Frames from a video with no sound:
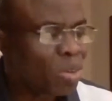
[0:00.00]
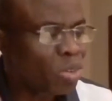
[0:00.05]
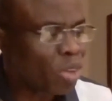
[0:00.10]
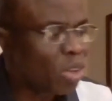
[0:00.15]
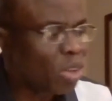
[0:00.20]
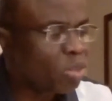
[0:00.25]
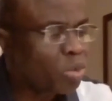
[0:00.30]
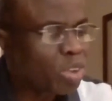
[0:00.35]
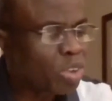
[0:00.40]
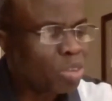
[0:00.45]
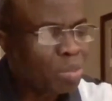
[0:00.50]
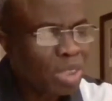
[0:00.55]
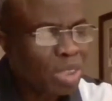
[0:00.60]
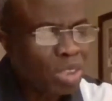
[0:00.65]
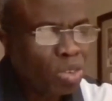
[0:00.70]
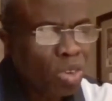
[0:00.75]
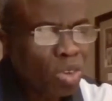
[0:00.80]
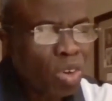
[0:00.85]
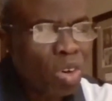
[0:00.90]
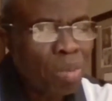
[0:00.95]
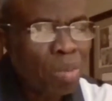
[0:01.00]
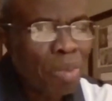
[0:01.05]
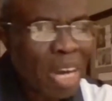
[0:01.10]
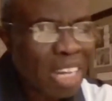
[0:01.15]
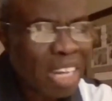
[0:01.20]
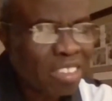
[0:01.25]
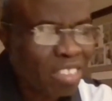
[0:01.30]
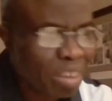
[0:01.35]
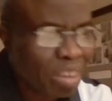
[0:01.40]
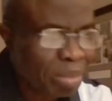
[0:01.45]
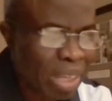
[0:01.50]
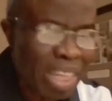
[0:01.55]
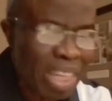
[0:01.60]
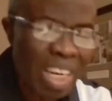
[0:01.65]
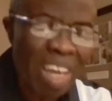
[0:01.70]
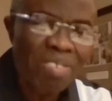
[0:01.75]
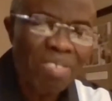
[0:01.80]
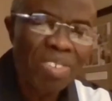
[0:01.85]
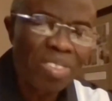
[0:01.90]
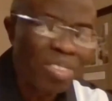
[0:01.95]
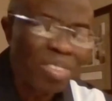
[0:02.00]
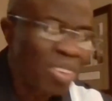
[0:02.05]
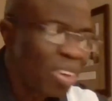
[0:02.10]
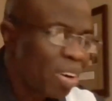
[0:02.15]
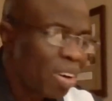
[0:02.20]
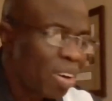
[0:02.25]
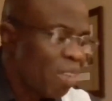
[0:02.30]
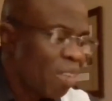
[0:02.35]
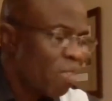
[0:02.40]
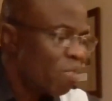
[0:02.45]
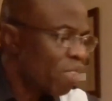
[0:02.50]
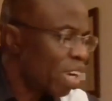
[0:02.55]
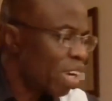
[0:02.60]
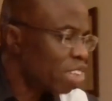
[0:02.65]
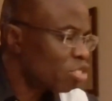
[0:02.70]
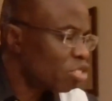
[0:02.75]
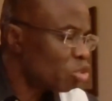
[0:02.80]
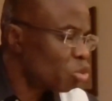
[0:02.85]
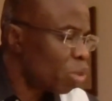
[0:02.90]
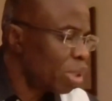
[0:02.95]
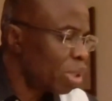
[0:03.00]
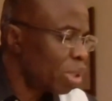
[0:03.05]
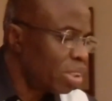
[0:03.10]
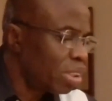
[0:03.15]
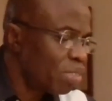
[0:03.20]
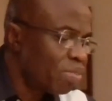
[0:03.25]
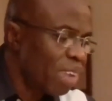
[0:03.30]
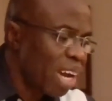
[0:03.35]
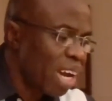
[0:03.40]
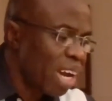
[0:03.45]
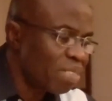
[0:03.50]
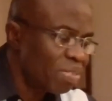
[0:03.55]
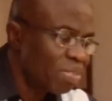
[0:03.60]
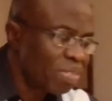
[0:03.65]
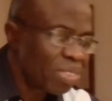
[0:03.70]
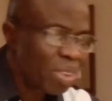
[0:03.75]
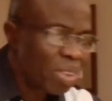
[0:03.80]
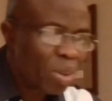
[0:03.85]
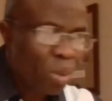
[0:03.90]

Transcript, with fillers: Turn with me to Romans chapter eleven, verse twenty-five.